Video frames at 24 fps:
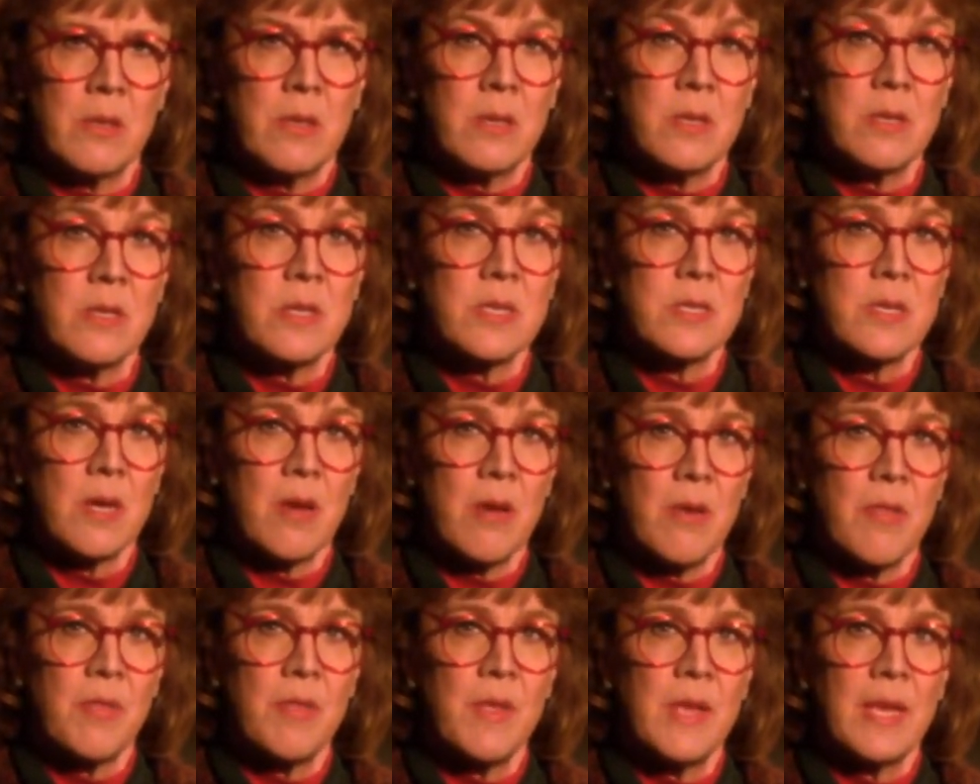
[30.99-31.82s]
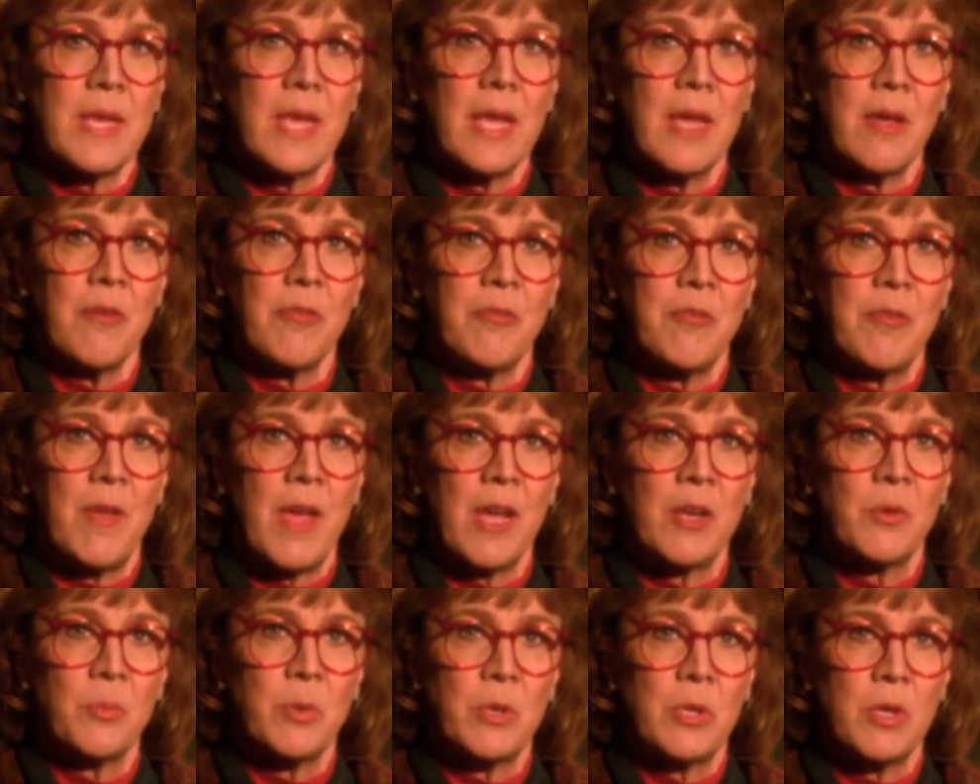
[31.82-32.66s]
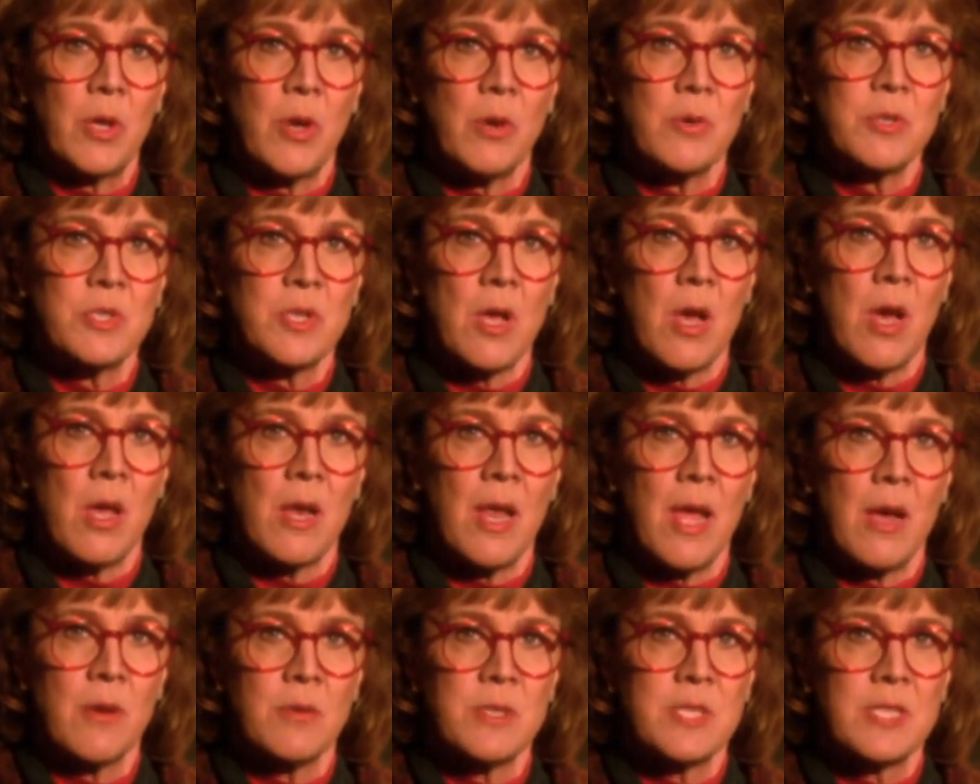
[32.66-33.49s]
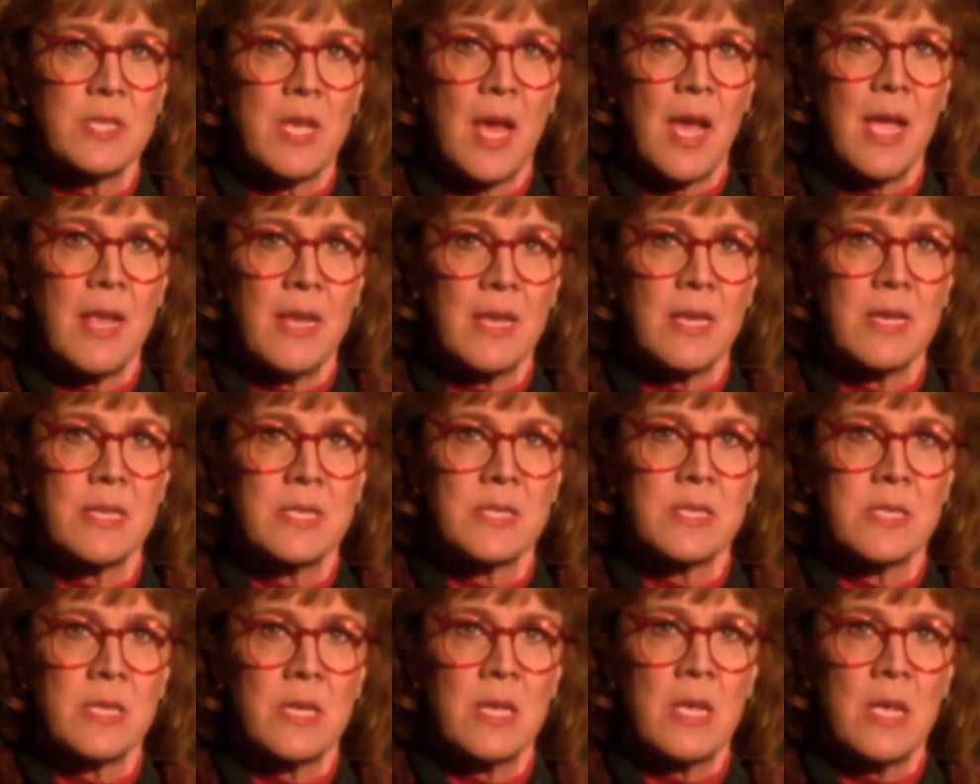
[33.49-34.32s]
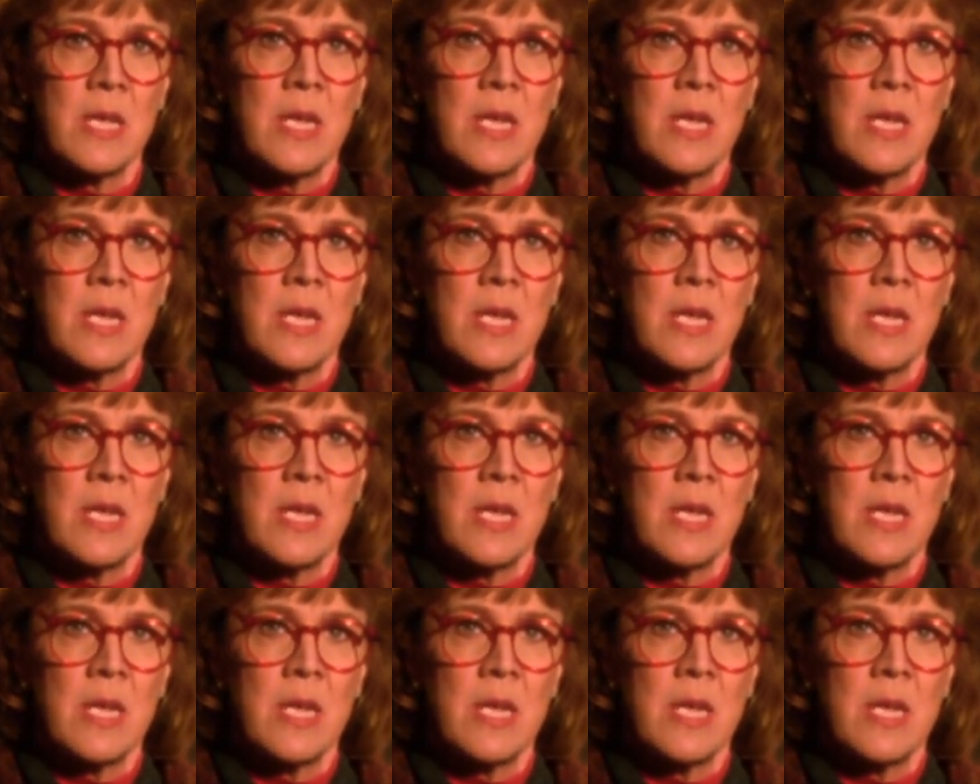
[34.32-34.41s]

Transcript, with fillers: Does our thinking affect what goes on outside us